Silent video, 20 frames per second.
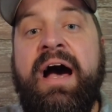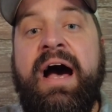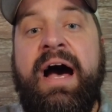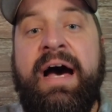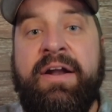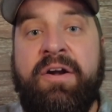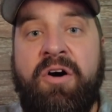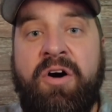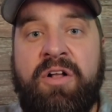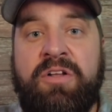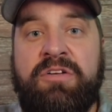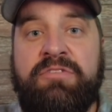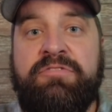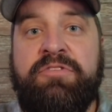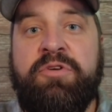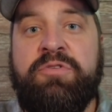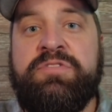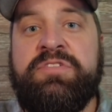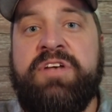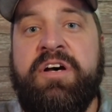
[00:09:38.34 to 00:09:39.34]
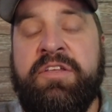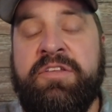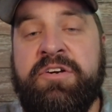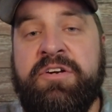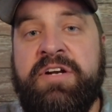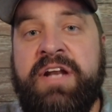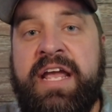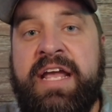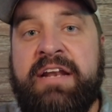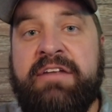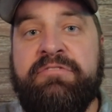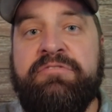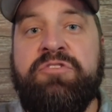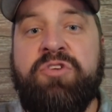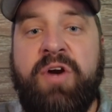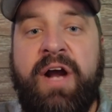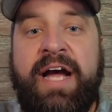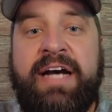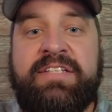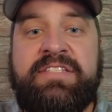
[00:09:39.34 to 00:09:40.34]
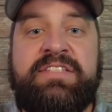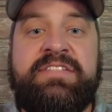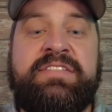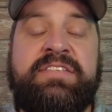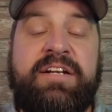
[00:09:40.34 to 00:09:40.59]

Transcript: on all of those other native grasses